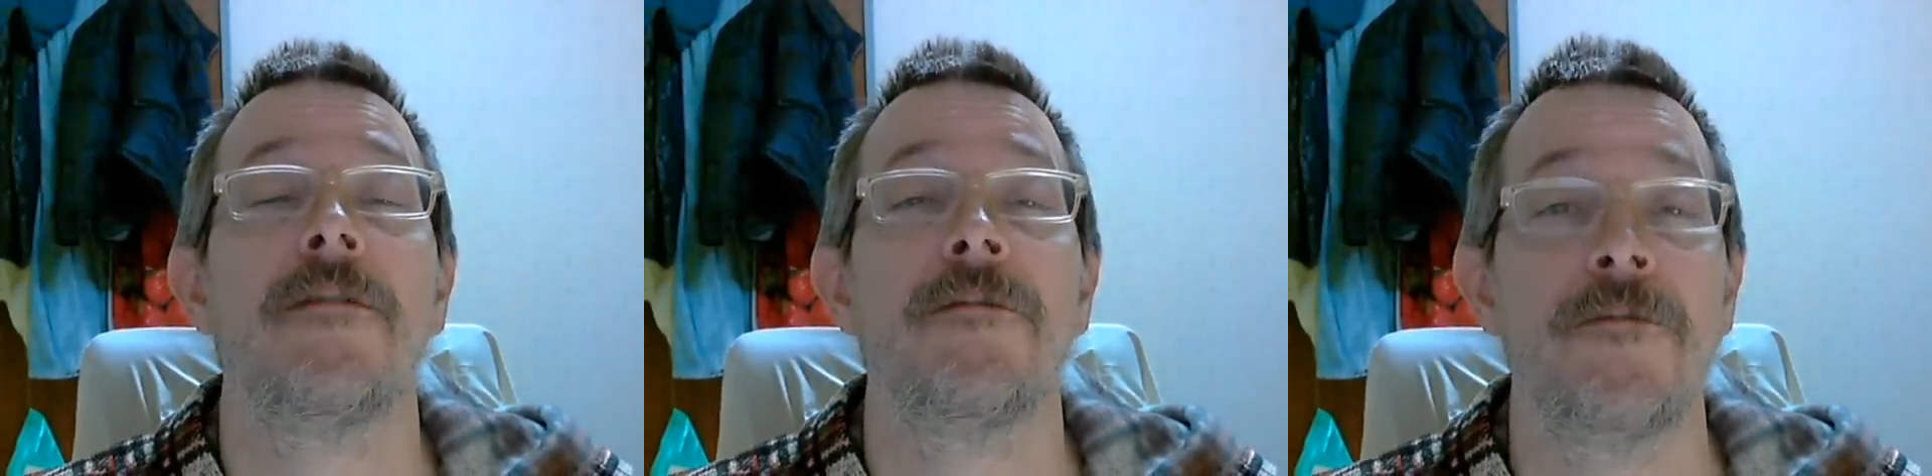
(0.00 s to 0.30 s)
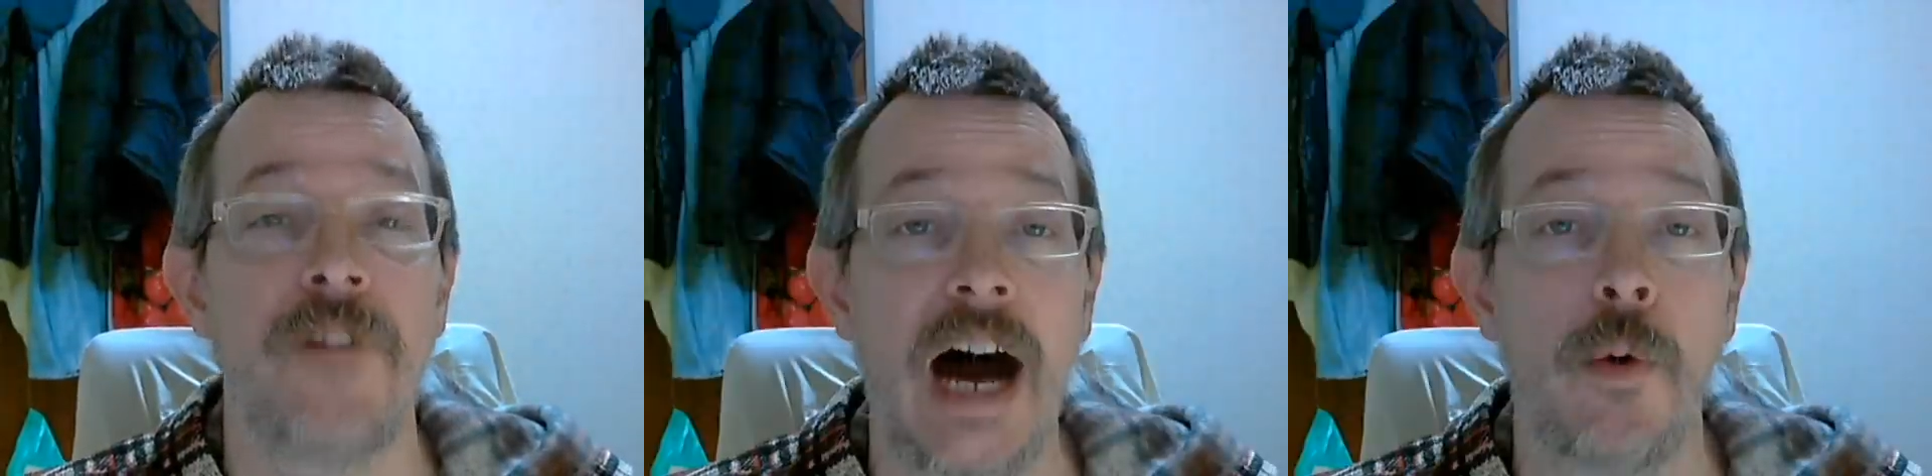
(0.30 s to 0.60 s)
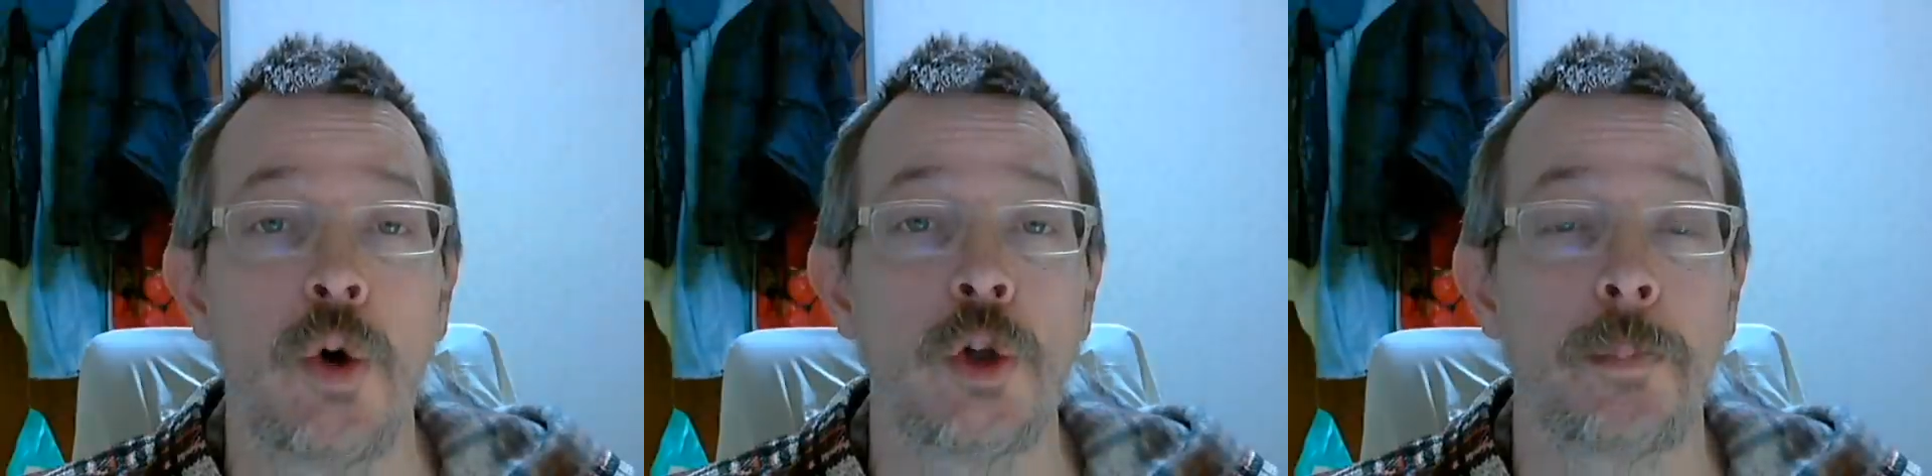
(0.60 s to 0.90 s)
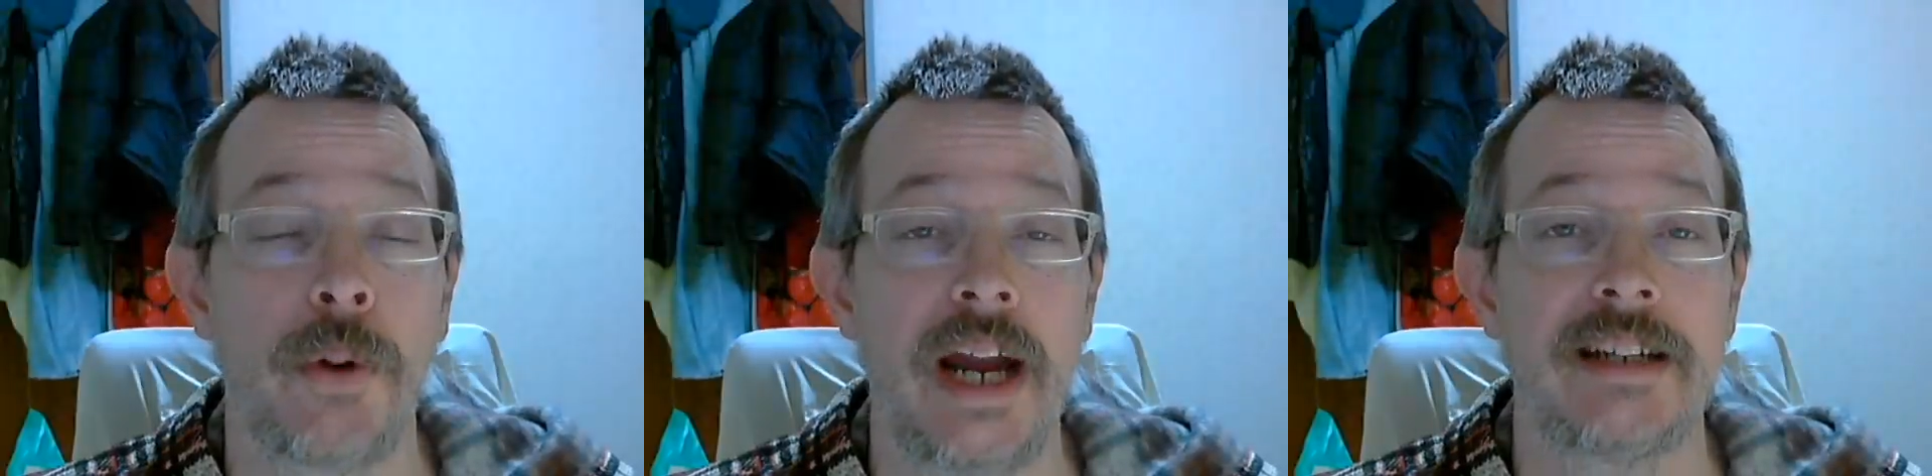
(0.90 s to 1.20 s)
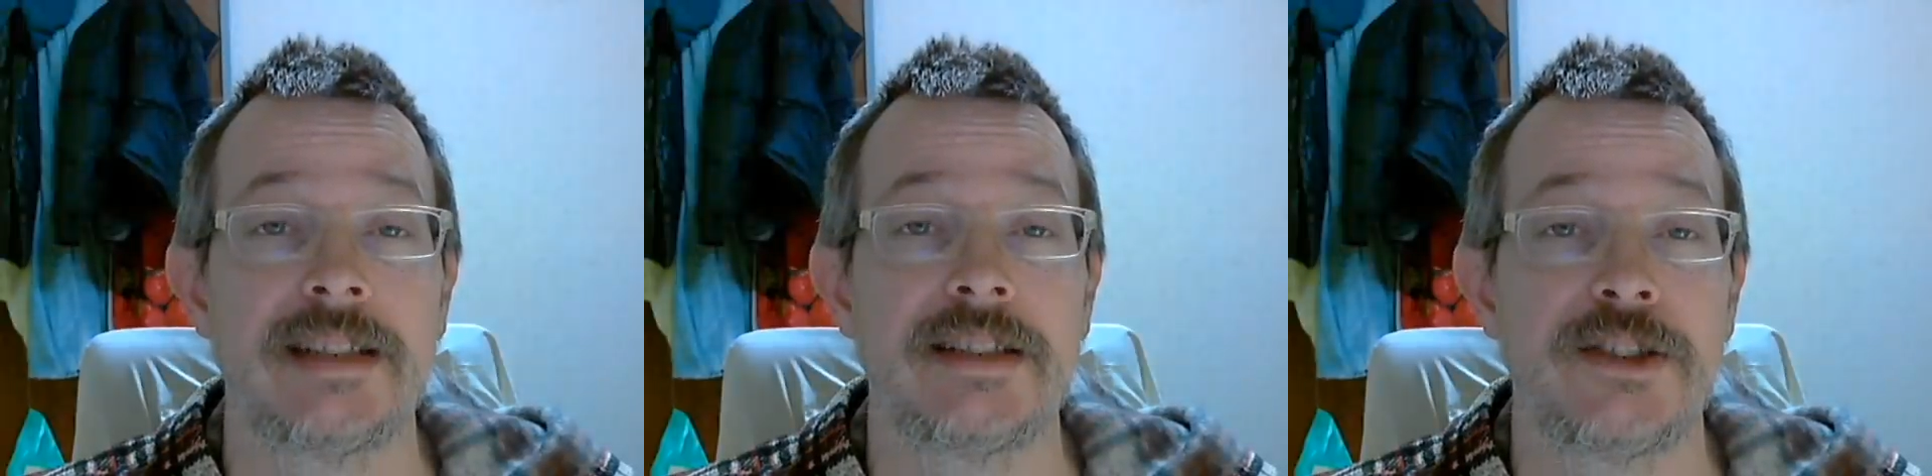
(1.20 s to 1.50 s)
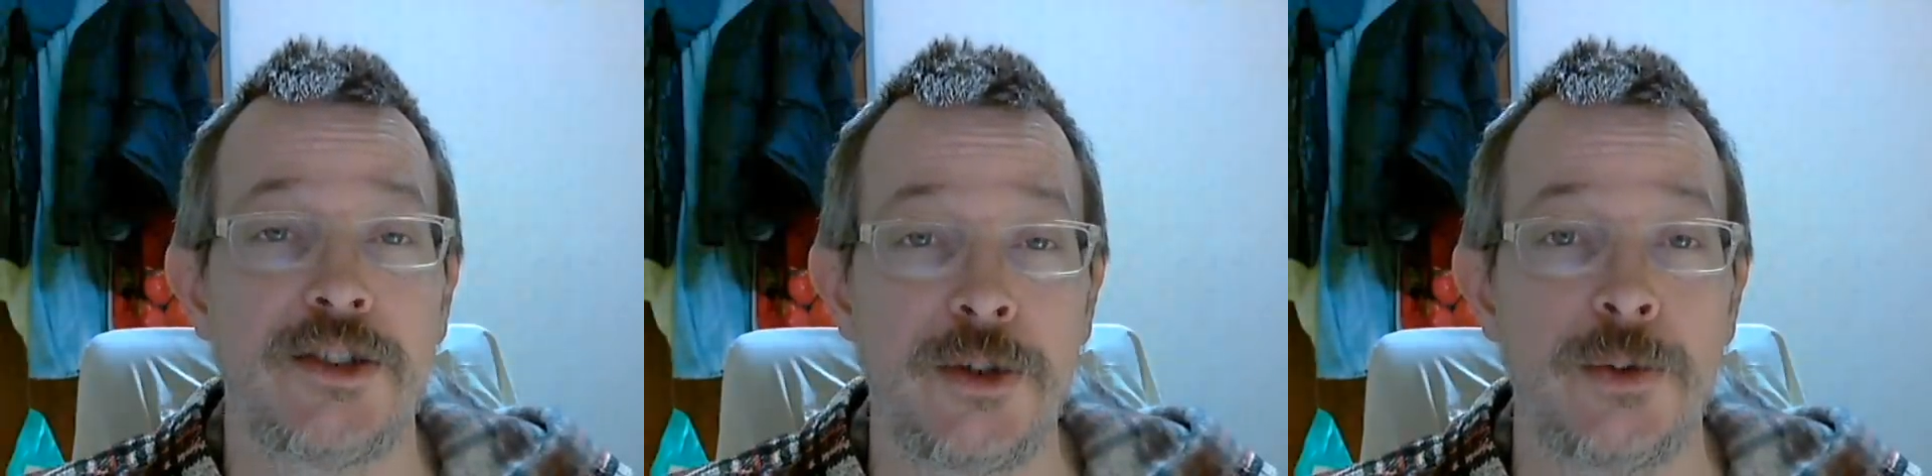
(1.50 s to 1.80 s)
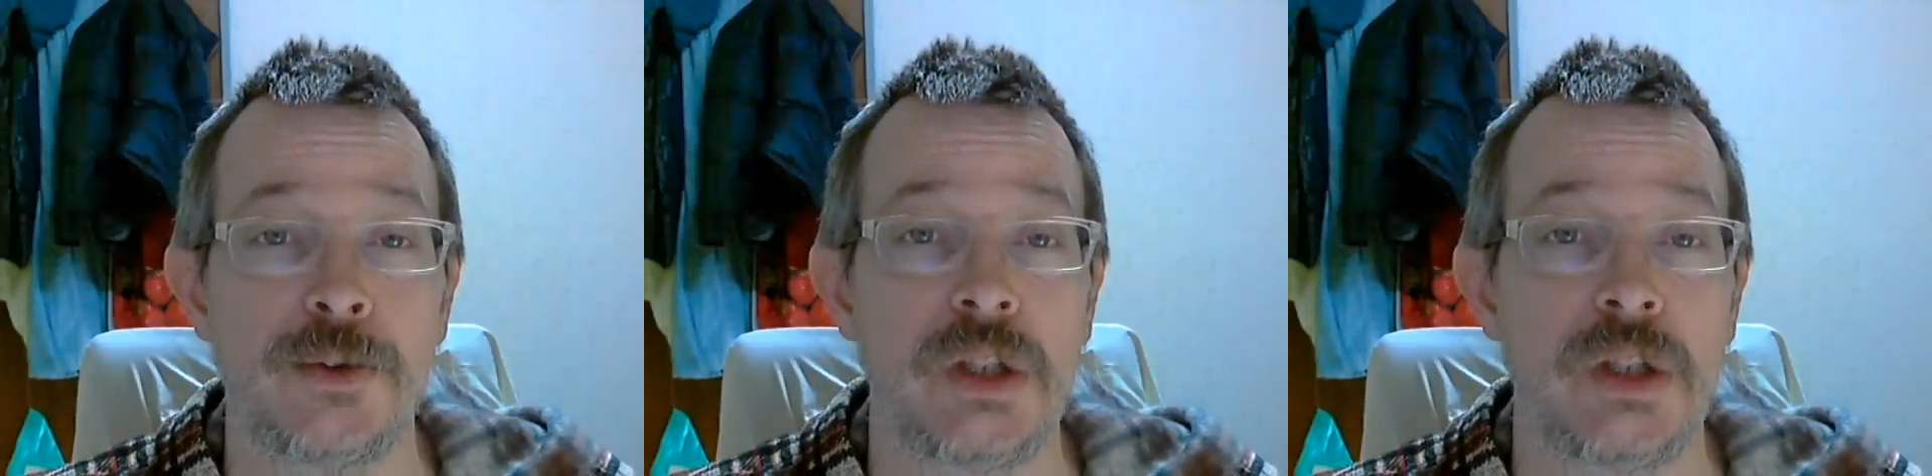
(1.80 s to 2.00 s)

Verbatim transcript: vowel practice too.